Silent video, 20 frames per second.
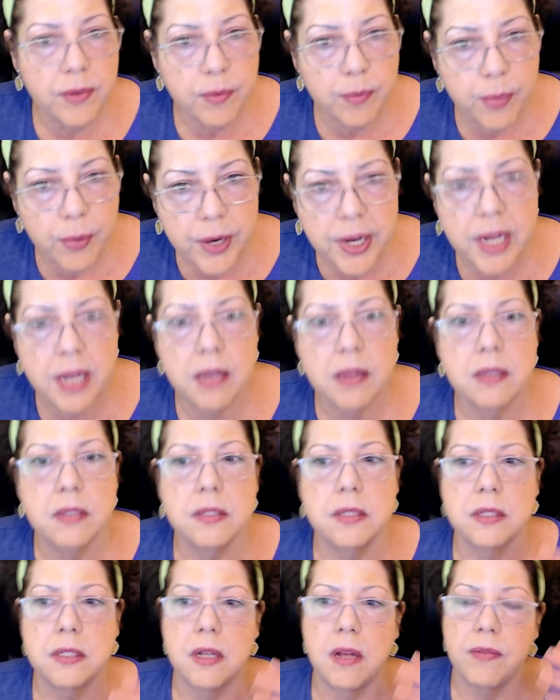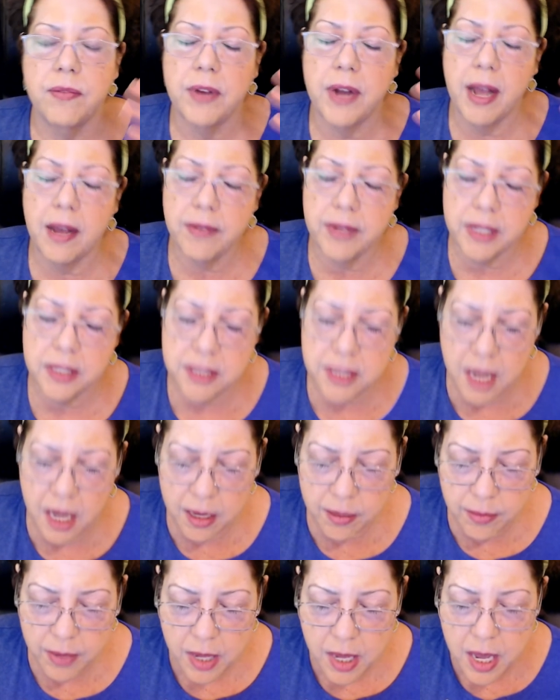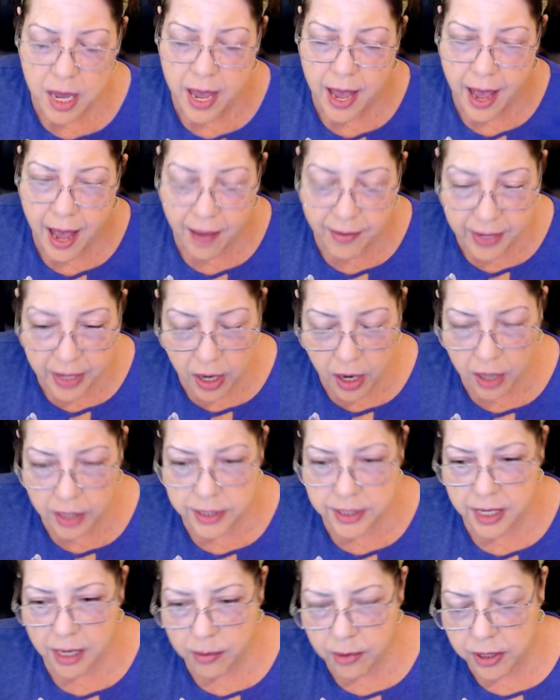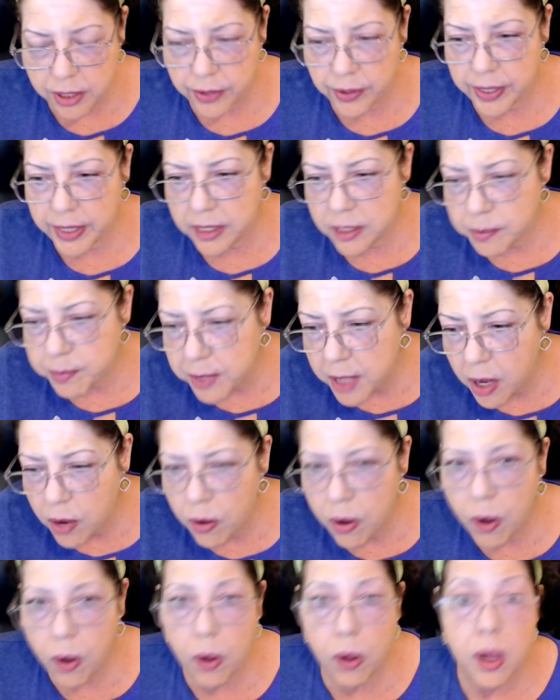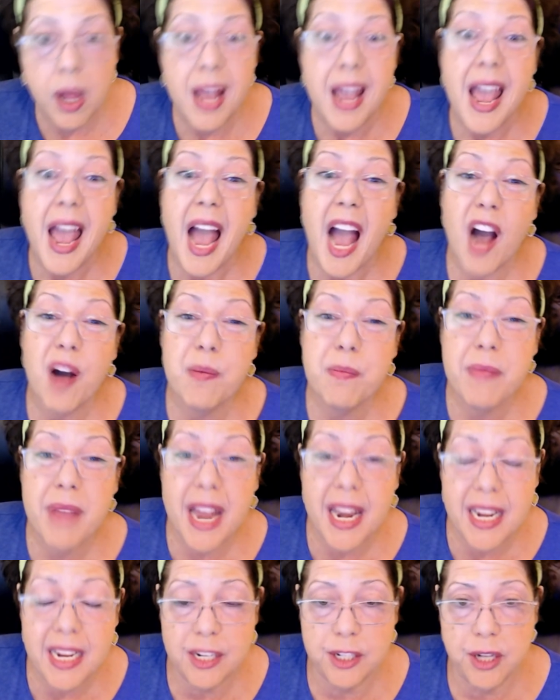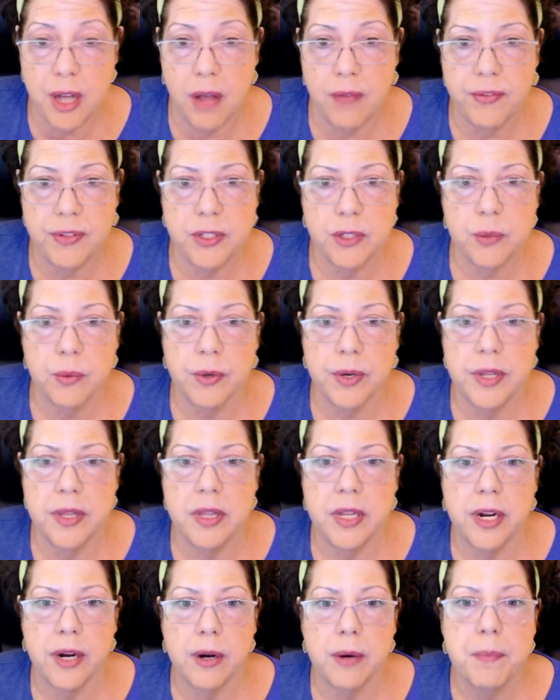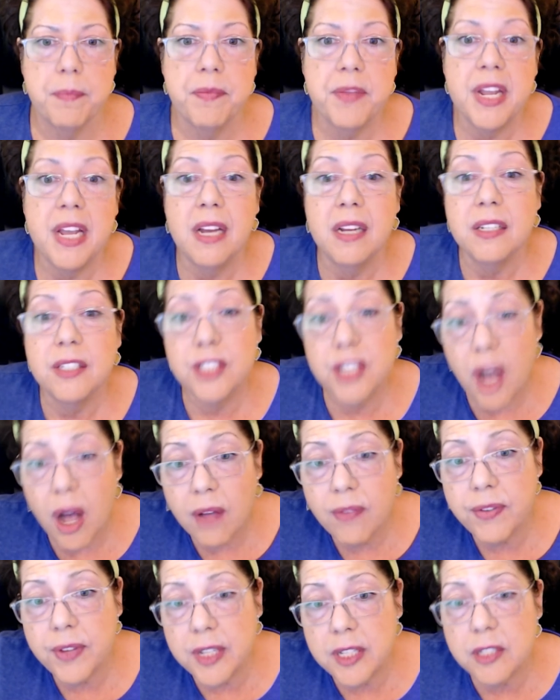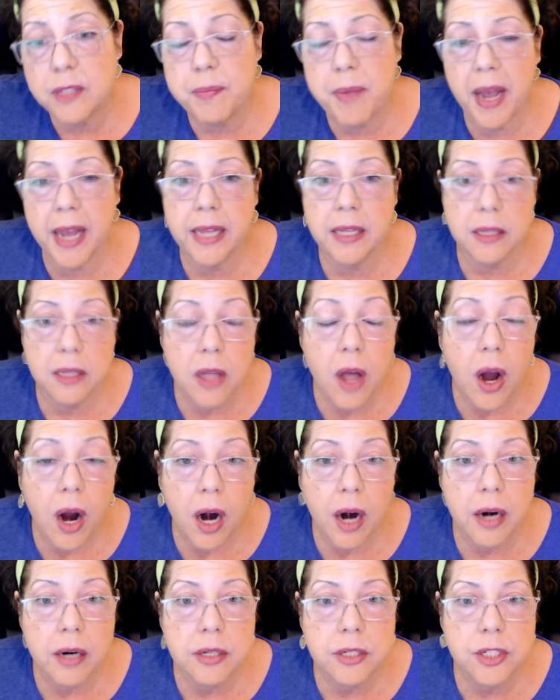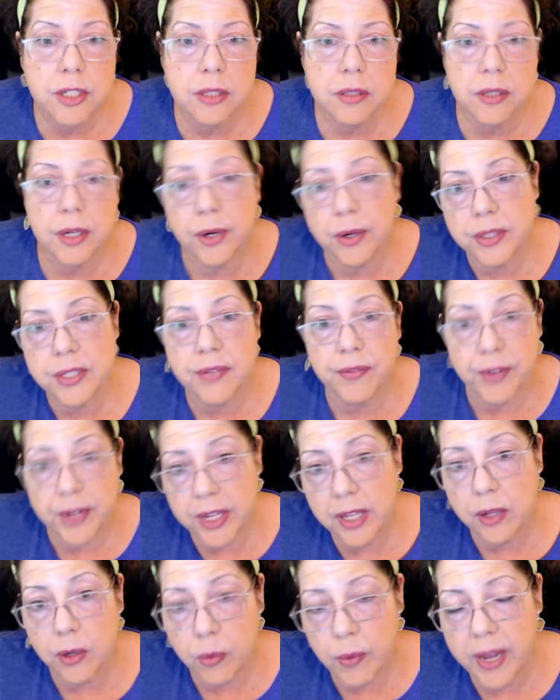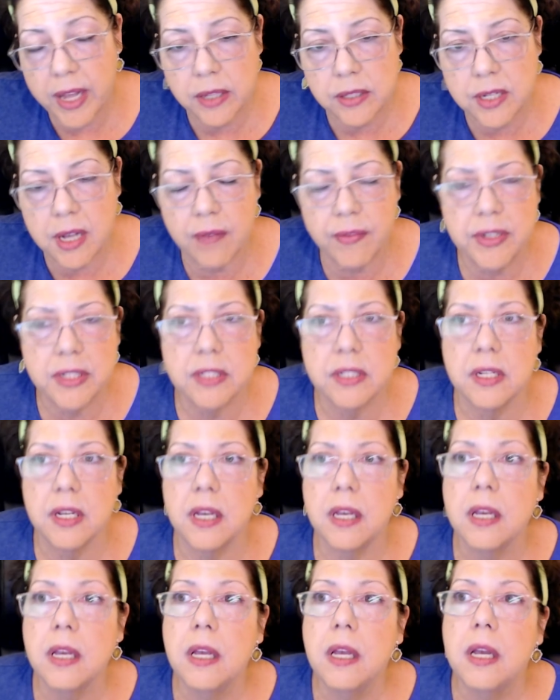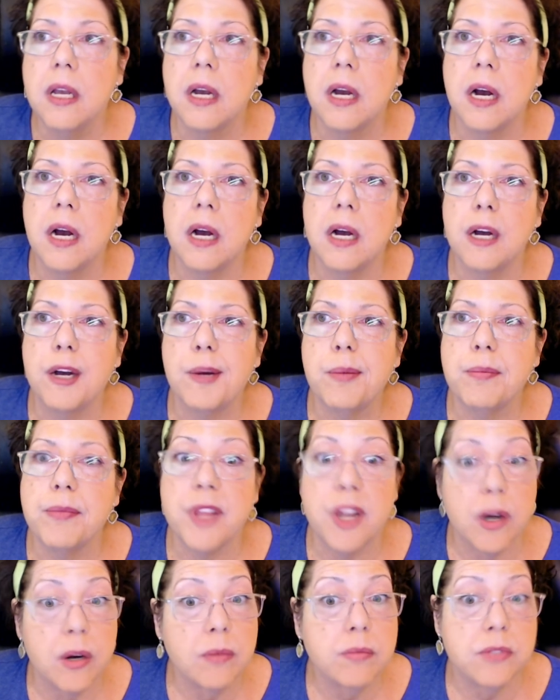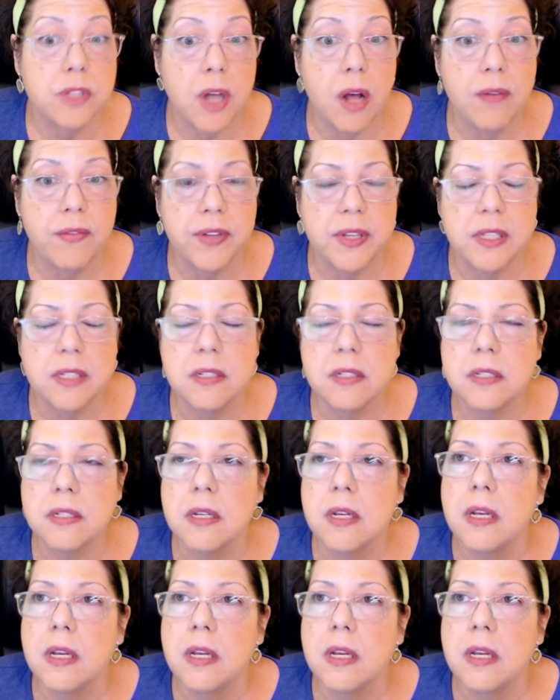breathe? Is the dolphin having a hard time clearing its blowhole? How many dolphins were in there? Dolphins, by and large, you know, except for killer whales, obviously, that are dolphins,